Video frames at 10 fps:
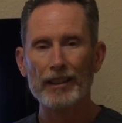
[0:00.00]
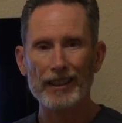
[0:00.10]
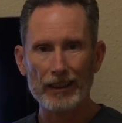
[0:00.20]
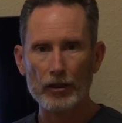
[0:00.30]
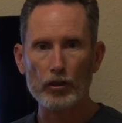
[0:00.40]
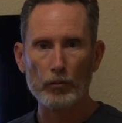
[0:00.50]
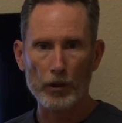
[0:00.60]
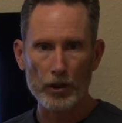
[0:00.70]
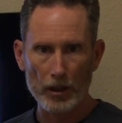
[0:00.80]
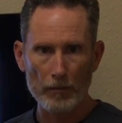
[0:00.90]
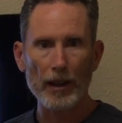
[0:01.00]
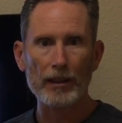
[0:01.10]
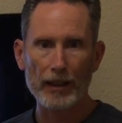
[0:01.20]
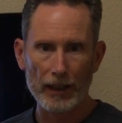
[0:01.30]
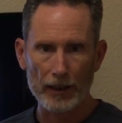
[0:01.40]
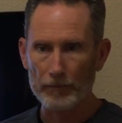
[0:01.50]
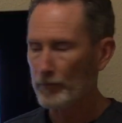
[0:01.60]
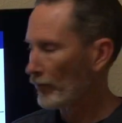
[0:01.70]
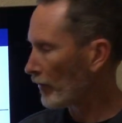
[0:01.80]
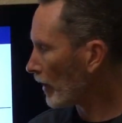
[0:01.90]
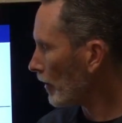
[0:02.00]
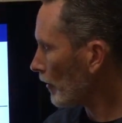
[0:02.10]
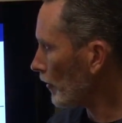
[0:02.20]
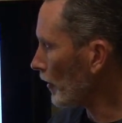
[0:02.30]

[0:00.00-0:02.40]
to get you where you can maintain it.